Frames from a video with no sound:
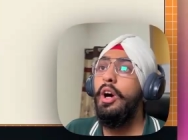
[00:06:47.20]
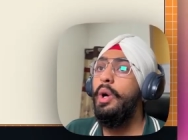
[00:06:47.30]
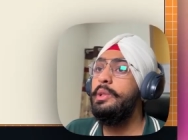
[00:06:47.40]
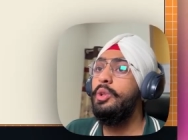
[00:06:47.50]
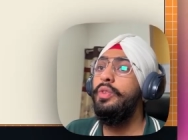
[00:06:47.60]

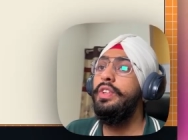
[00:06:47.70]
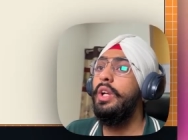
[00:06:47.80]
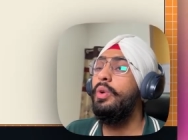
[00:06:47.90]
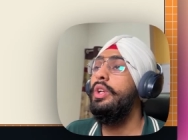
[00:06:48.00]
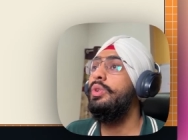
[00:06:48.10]
Also, we are
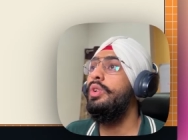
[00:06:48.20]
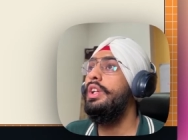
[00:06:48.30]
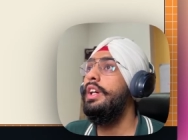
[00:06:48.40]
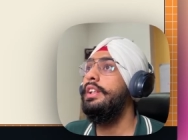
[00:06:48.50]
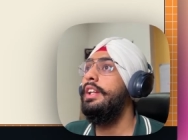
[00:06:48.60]
going to
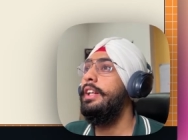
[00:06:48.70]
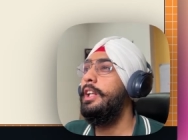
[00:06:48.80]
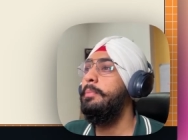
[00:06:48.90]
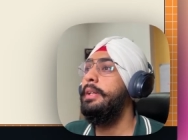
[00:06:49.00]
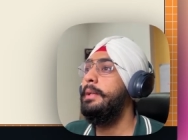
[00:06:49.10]
learn a
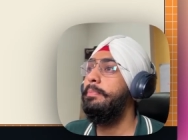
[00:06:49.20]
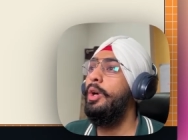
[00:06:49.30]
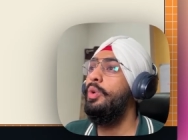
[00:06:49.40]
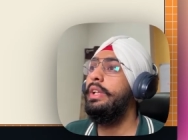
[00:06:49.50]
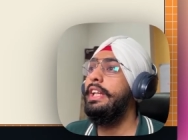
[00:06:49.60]
little bit
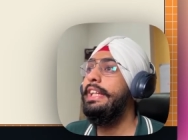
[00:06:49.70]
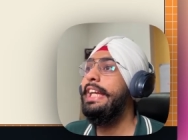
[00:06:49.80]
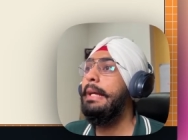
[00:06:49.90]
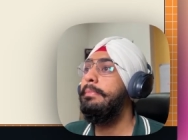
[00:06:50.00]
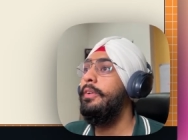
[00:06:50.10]
about
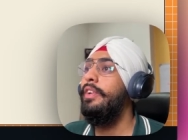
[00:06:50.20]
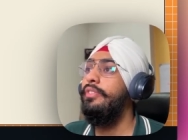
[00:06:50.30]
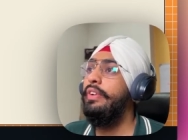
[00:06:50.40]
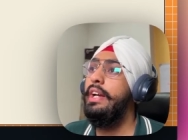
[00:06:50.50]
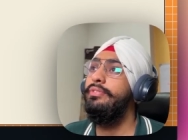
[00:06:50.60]
EIP
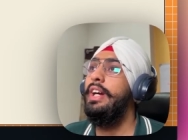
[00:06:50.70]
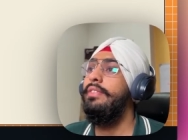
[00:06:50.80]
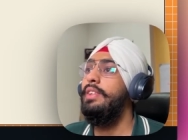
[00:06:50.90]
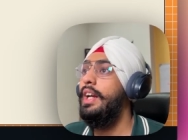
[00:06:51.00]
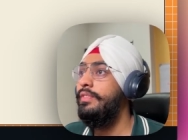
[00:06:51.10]

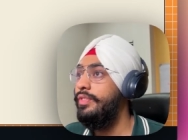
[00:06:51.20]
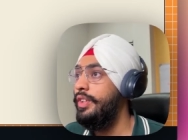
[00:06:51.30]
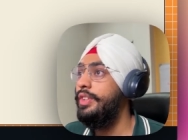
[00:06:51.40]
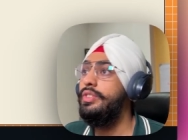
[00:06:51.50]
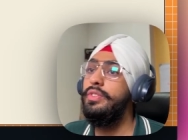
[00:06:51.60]
1559
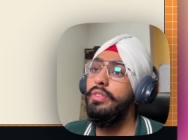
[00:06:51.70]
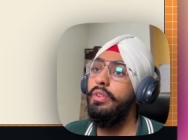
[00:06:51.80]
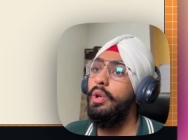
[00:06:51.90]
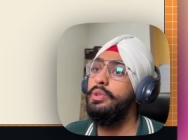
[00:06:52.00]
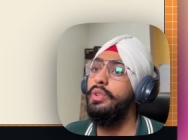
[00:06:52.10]
first. We
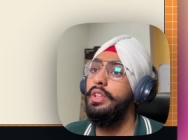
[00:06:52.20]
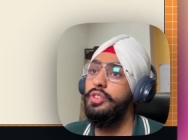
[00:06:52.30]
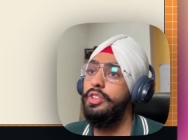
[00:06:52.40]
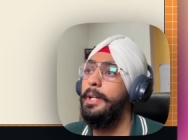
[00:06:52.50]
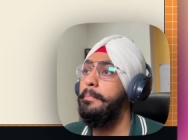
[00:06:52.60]
will also
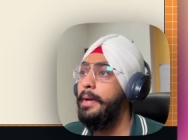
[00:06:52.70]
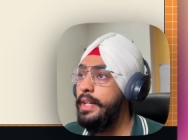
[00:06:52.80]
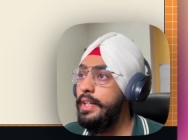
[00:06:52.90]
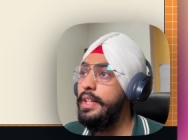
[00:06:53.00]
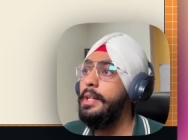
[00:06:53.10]
understand
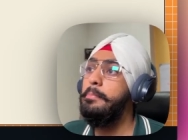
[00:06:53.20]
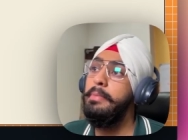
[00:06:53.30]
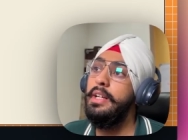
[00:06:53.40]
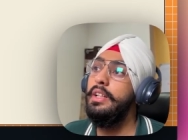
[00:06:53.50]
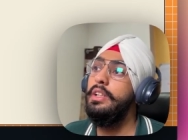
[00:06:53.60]
bundle
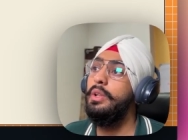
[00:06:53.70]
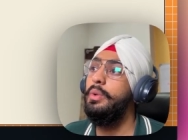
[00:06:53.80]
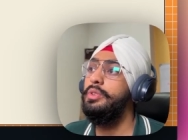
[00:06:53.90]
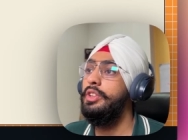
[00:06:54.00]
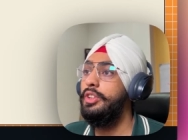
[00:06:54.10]

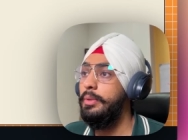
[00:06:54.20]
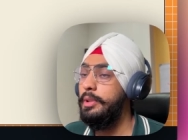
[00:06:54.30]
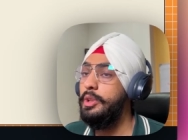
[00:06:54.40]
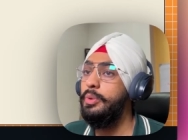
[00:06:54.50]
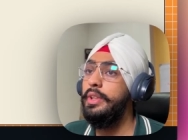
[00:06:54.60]
inclusion
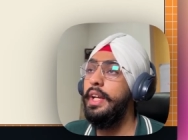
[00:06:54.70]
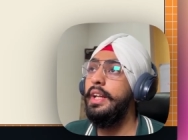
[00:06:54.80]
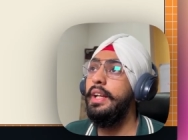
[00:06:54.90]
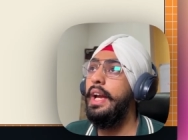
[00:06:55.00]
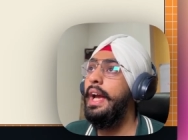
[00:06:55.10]

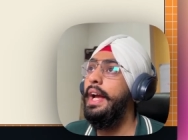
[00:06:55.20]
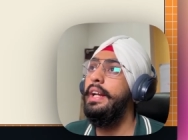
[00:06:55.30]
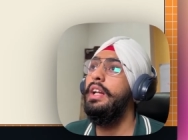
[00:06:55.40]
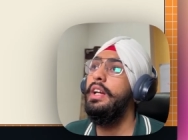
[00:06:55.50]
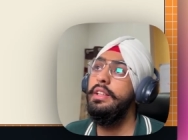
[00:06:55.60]
troubleshooting,
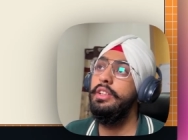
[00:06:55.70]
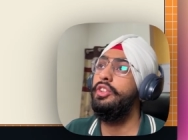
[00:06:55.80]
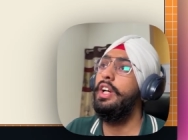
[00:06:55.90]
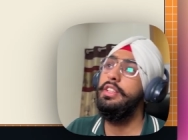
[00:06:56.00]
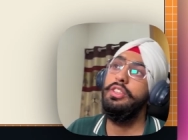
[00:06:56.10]
and the
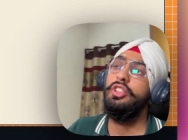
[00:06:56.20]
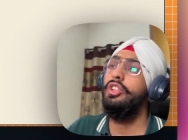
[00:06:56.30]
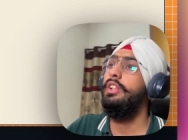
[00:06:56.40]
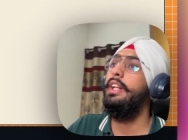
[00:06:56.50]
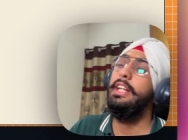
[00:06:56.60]

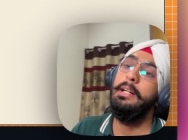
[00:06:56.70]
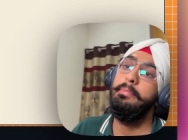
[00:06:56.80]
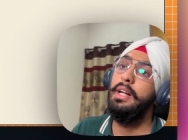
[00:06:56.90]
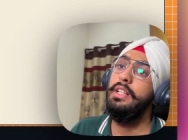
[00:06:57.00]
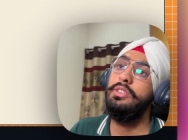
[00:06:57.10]
transaction data part.